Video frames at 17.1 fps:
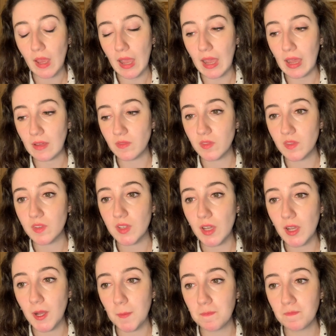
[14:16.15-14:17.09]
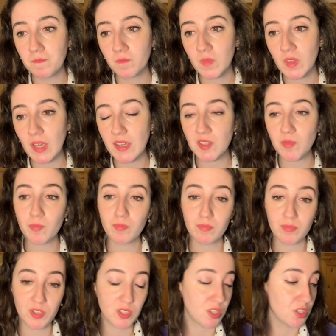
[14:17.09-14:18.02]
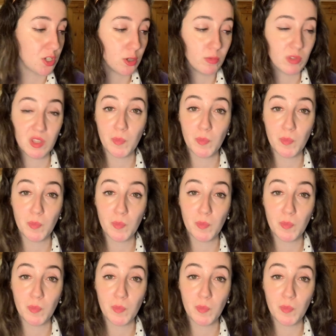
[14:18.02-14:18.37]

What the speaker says: and it's to do with